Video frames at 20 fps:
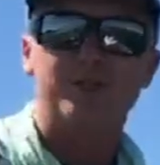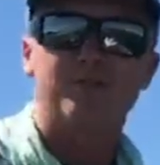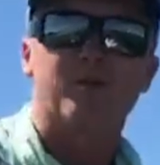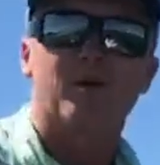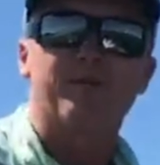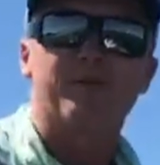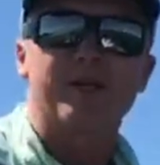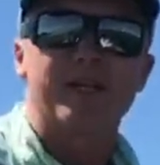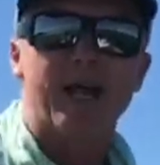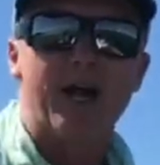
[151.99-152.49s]
You
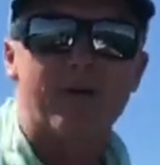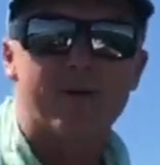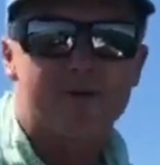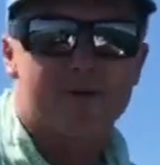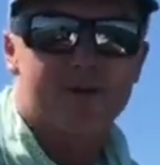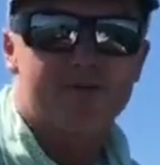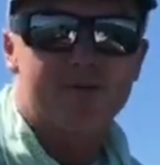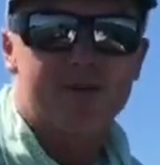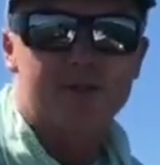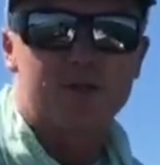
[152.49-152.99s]
probably know it
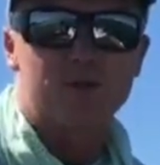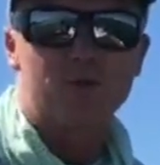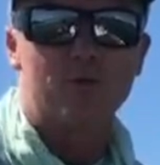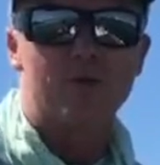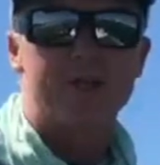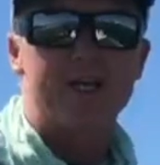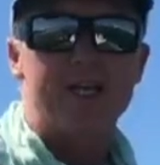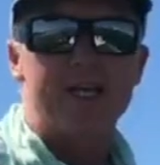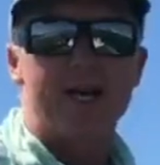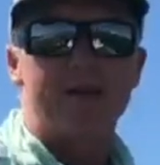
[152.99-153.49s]
if you saw
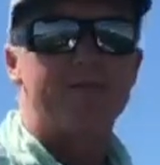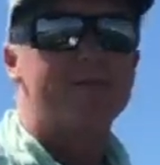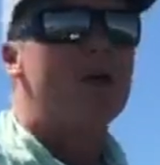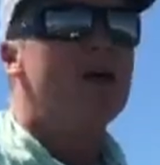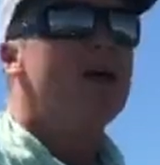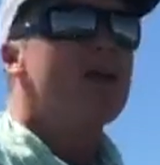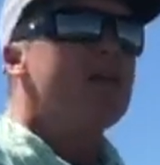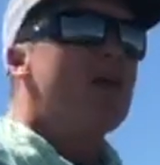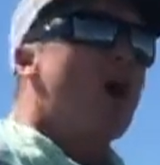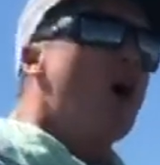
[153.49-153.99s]
the um,
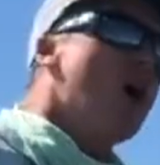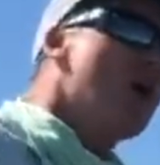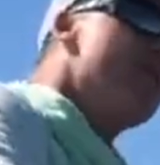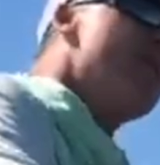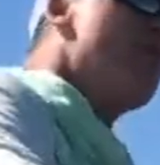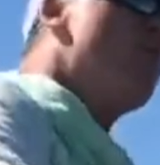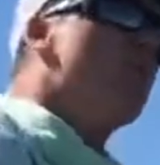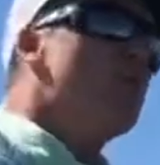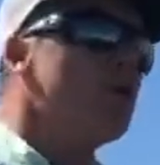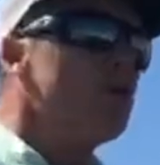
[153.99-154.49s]
the
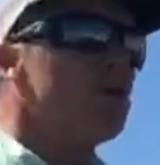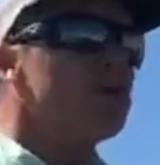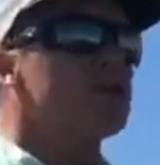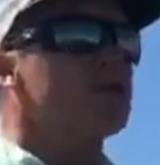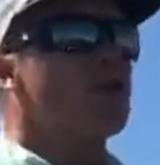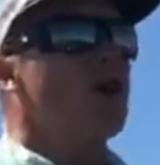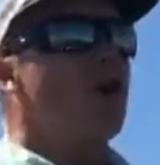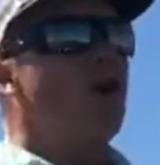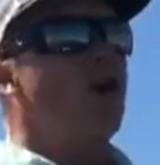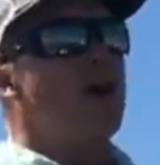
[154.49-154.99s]
Hobie World's
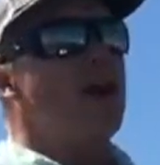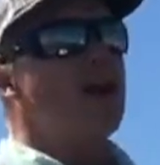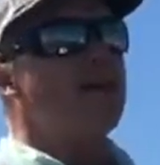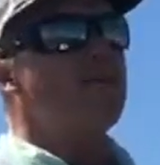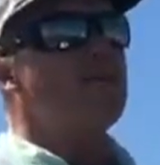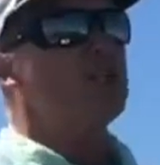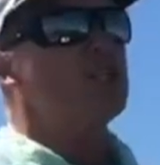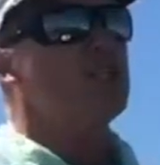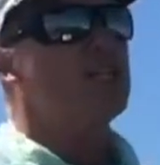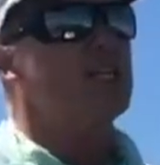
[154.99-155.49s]
kayak
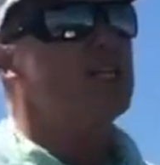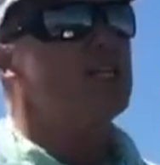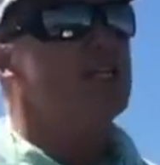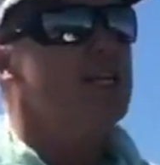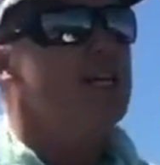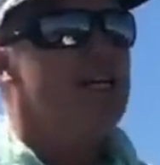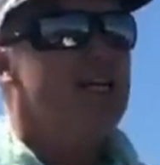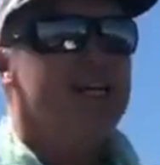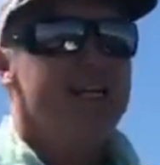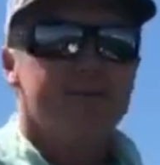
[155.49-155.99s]
fishing.
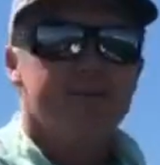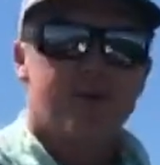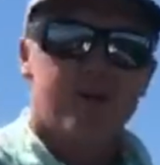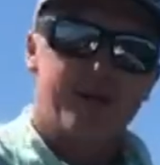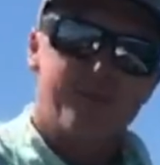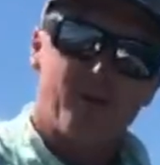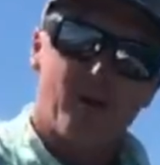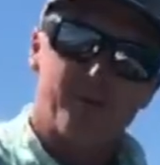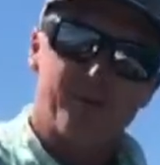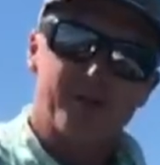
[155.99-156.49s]

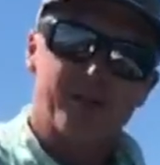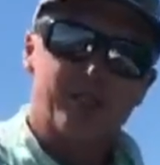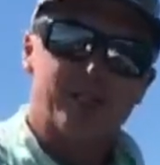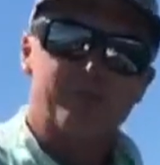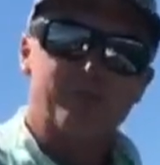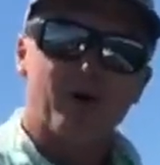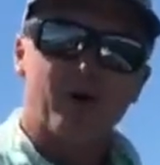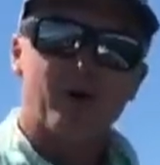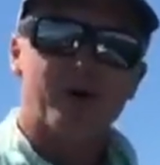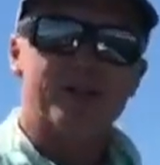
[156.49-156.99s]
Pretty popular
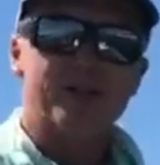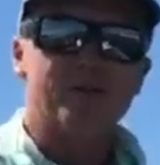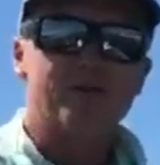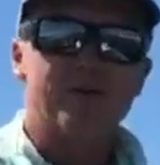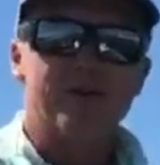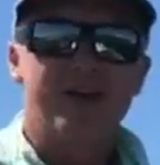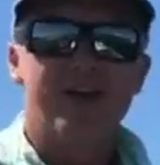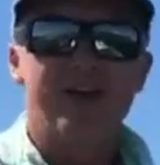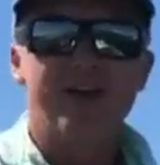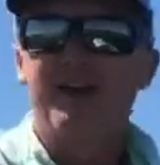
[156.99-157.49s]
spot. You
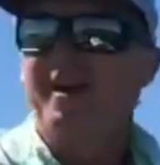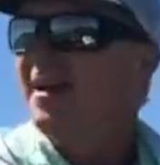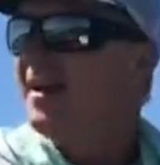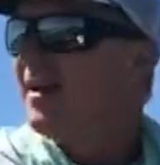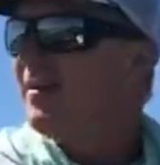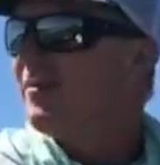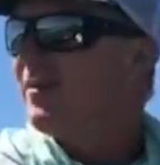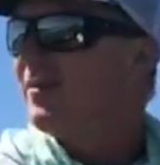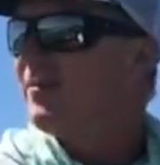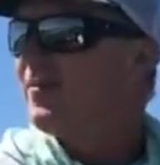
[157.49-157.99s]
would,
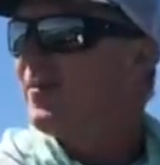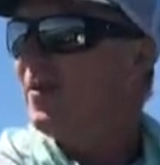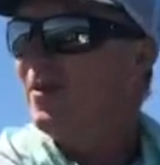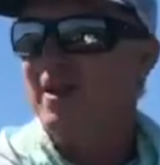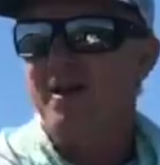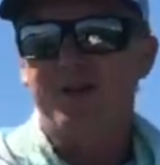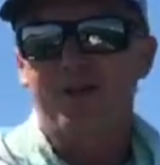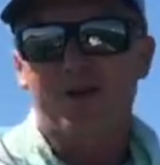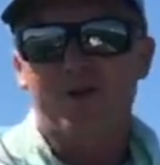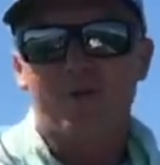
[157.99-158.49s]
if you
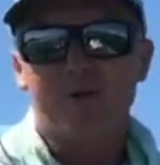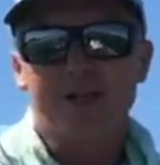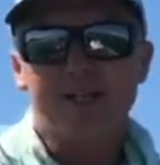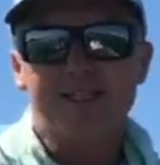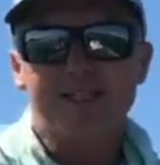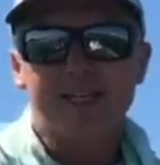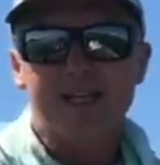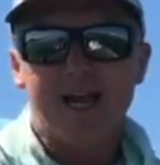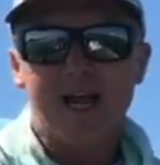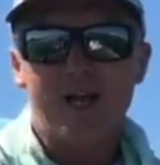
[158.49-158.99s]
followed the
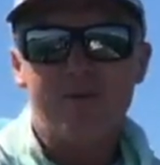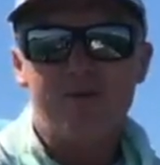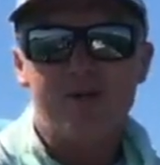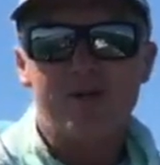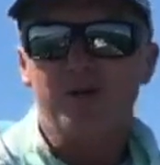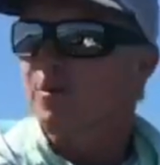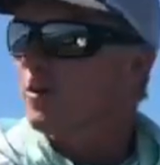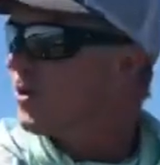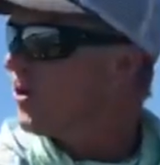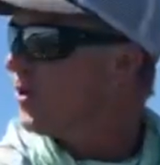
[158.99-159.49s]
Queensland Open,
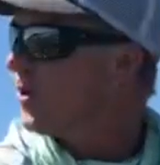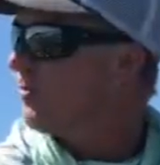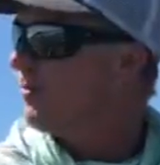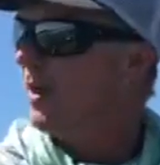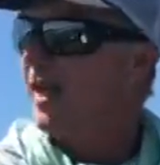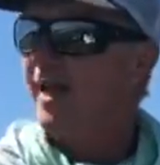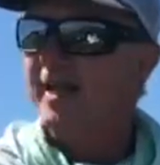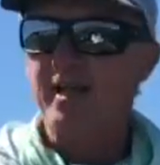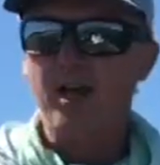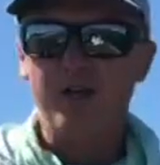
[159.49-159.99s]
you would have heard
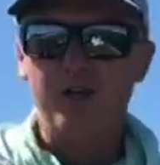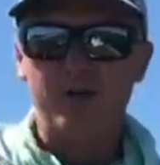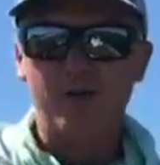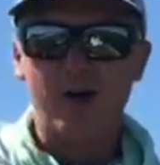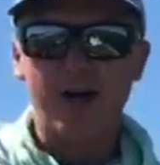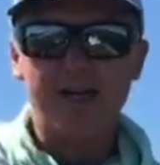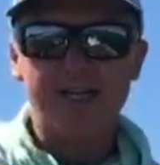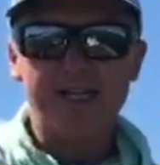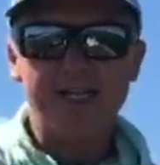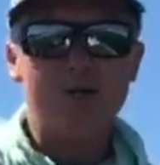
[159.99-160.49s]
Blake
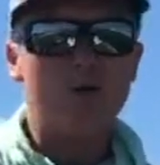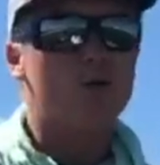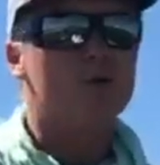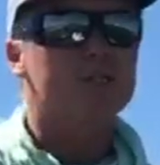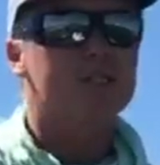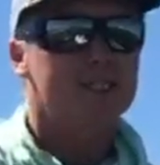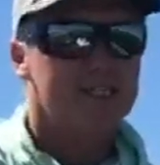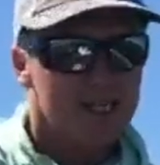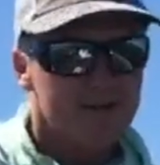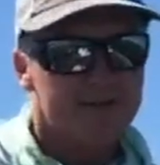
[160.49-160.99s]
O'Grady caught
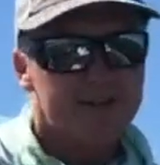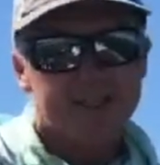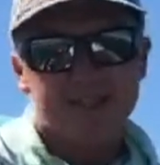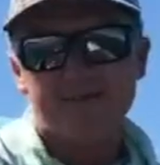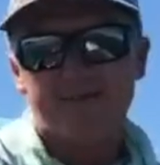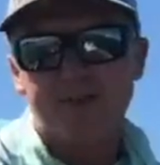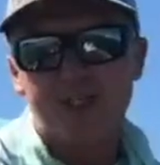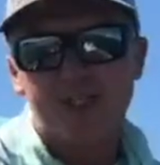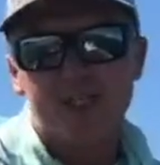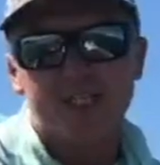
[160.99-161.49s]
seventy
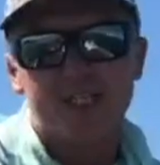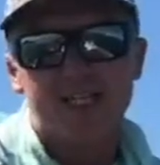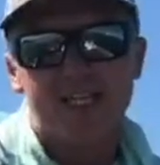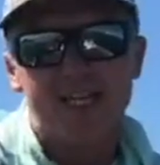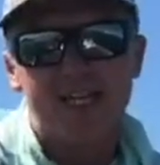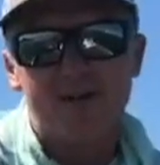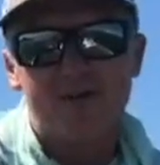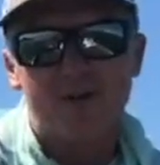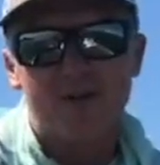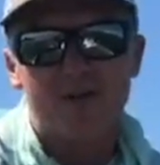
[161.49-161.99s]
fish in
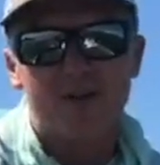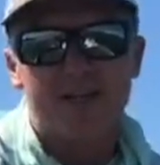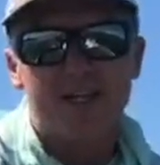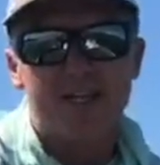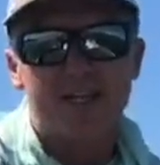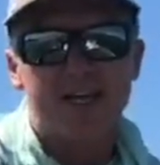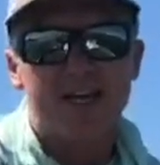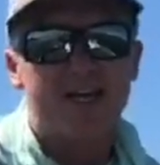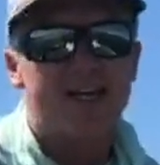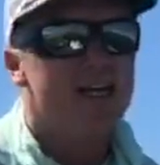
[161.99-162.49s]
here on
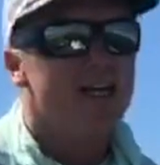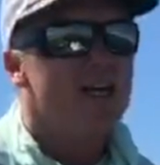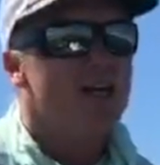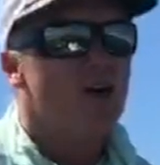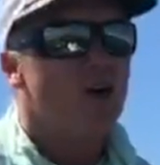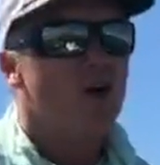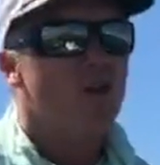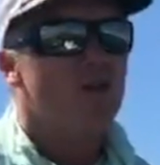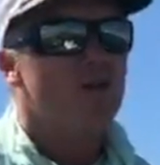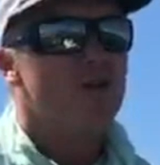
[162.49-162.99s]
the uh,
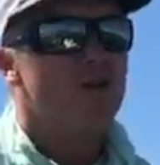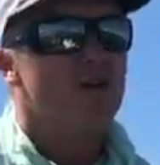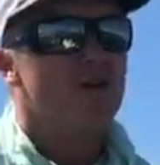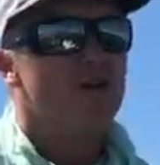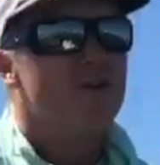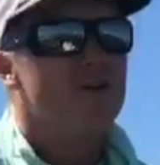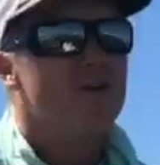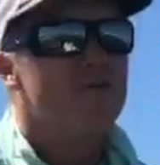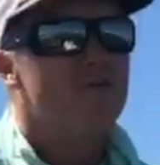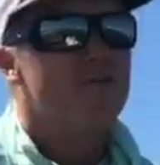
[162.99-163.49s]
on
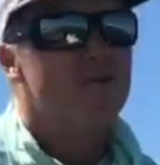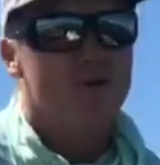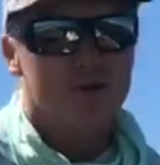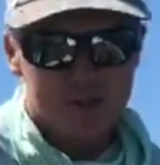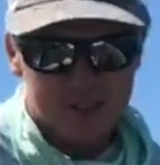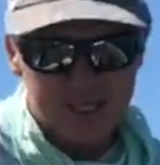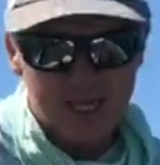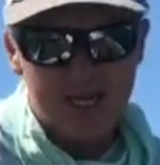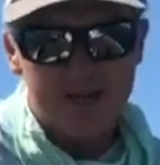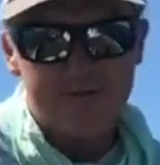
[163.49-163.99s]
the
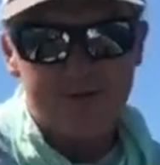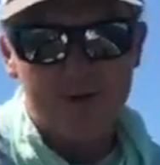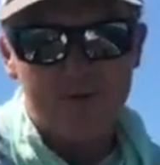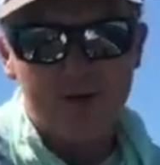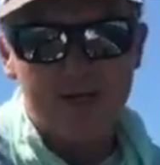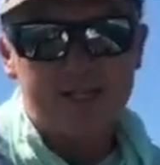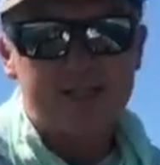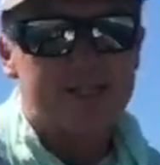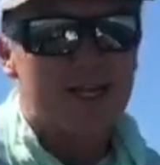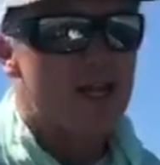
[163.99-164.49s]
first day of the
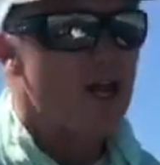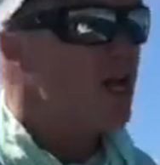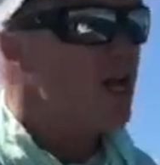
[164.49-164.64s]
Queensland